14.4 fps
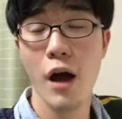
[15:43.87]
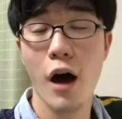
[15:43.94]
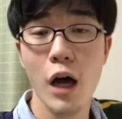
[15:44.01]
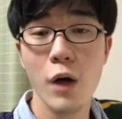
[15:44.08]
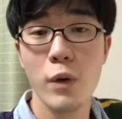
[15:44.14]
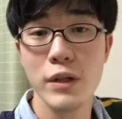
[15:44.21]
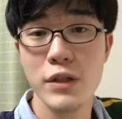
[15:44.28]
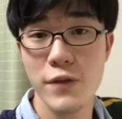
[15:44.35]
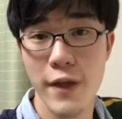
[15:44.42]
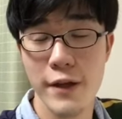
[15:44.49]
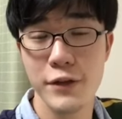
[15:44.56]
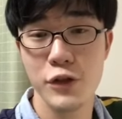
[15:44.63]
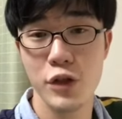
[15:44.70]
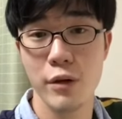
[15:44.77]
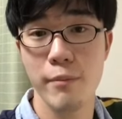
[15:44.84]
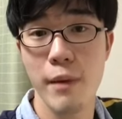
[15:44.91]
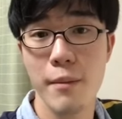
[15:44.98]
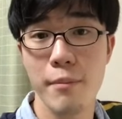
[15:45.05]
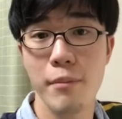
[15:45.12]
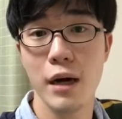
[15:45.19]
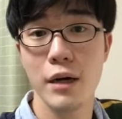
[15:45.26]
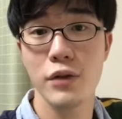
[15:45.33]
I want them to
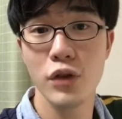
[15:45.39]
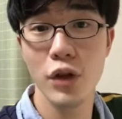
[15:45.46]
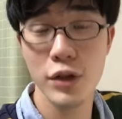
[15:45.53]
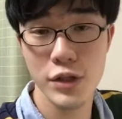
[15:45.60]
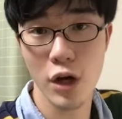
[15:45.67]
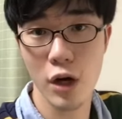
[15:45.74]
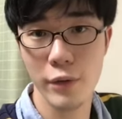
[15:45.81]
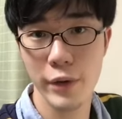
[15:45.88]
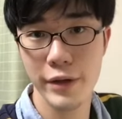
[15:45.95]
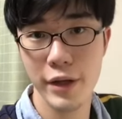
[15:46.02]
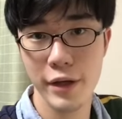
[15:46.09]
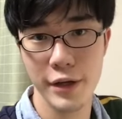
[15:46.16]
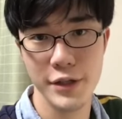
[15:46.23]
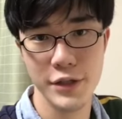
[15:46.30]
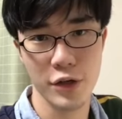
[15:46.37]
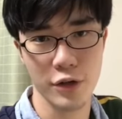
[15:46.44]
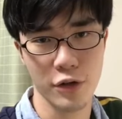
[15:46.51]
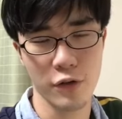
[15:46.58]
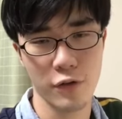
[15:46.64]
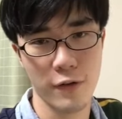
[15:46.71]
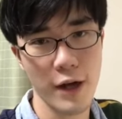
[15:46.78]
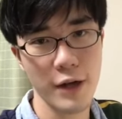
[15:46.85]
remember not only the
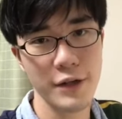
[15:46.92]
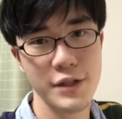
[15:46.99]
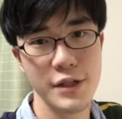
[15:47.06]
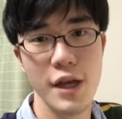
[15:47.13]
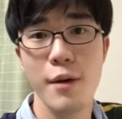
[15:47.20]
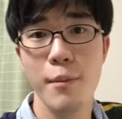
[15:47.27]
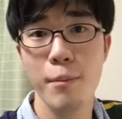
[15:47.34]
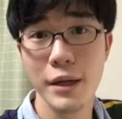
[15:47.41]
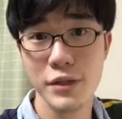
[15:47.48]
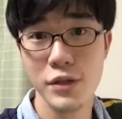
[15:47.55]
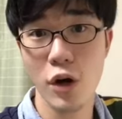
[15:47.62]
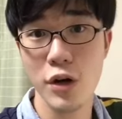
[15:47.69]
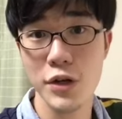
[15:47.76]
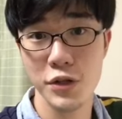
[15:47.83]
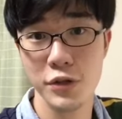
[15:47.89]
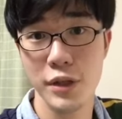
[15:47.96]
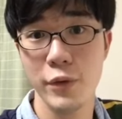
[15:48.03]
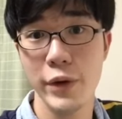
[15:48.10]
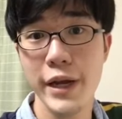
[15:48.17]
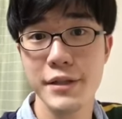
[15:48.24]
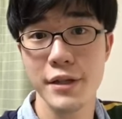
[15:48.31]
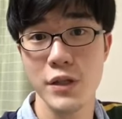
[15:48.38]
historical facts, but also the
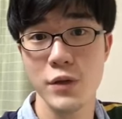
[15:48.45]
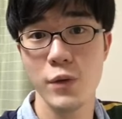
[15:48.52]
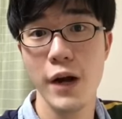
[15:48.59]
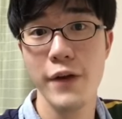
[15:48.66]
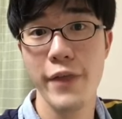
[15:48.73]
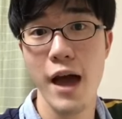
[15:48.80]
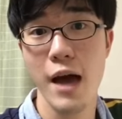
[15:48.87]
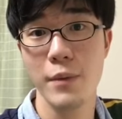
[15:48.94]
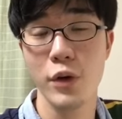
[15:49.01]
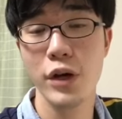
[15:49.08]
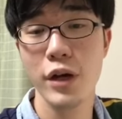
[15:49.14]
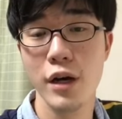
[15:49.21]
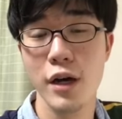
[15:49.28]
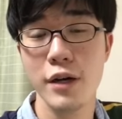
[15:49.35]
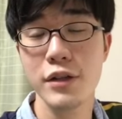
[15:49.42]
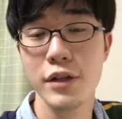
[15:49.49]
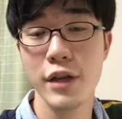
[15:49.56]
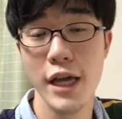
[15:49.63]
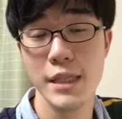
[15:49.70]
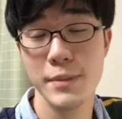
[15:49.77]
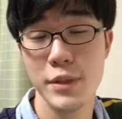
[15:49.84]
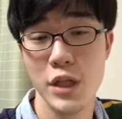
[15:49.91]
reasons why they have occurred,
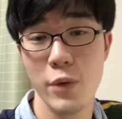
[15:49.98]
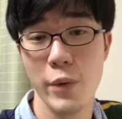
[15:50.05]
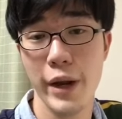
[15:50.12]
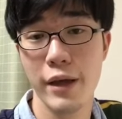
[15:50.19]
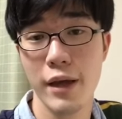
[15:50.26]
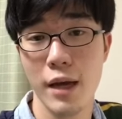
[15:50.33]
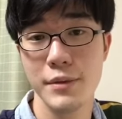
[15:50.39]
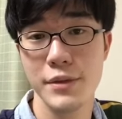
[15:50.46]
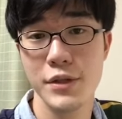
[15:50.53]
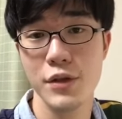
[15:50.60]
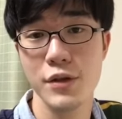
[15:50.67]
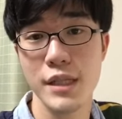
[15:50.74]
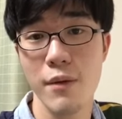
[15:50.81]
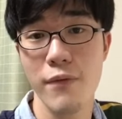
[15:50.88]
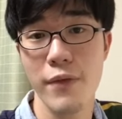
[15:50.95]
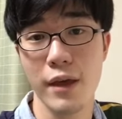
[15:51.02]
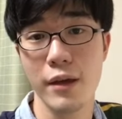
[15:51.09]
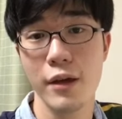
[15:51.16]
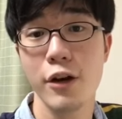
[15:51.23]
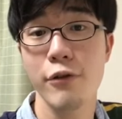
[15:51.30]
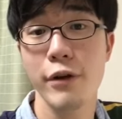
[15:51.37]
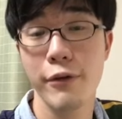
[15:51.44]
especially when it comes to
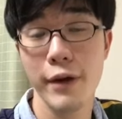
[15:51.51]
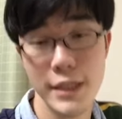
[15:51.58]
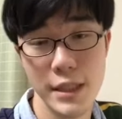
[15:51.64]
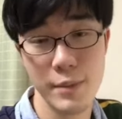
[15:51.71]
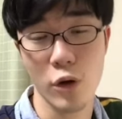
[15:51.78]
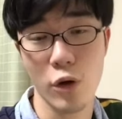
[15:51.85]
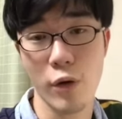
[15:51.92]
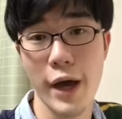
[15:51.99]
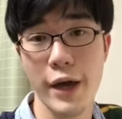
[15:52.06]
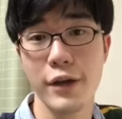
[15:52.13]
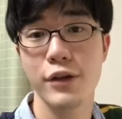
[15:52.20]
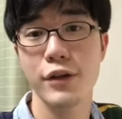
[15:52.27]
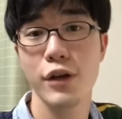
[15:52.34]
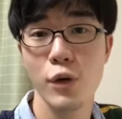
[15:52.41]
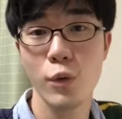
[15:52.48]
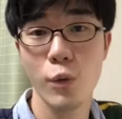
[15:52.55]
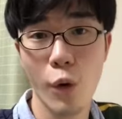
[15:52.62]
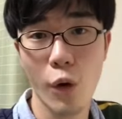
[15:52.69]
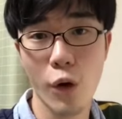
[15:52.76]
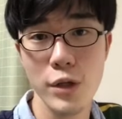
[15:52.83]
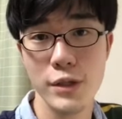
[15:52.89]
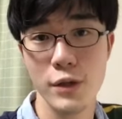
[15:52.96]
something regrettable like
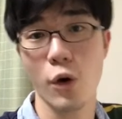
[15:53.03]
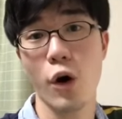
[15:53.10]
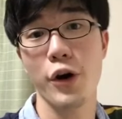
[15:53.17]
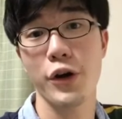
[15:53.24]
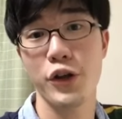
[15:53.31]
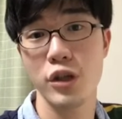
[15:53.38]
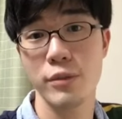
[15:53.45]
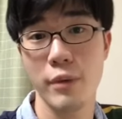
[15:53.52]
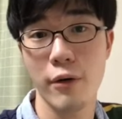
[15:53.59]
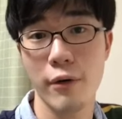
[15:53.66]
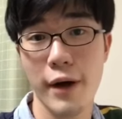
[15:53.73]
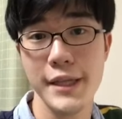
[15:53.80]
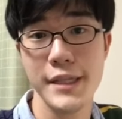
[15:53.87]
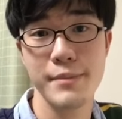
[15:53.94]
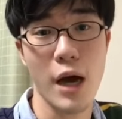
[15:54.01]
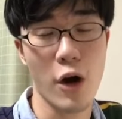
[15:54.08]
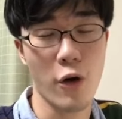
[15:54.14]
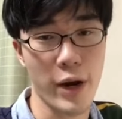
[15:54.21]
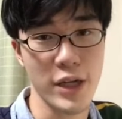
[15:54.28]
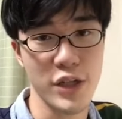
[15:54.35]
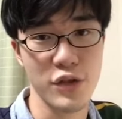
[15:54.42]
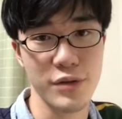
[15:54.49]
wars or human rights
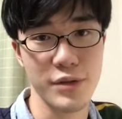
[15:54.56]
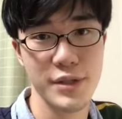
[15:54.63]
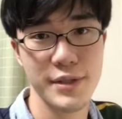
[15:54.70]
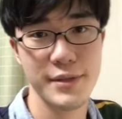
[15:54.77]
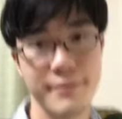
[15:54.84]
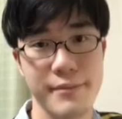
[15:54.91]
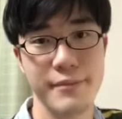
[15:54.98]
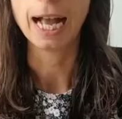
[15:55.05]
violations.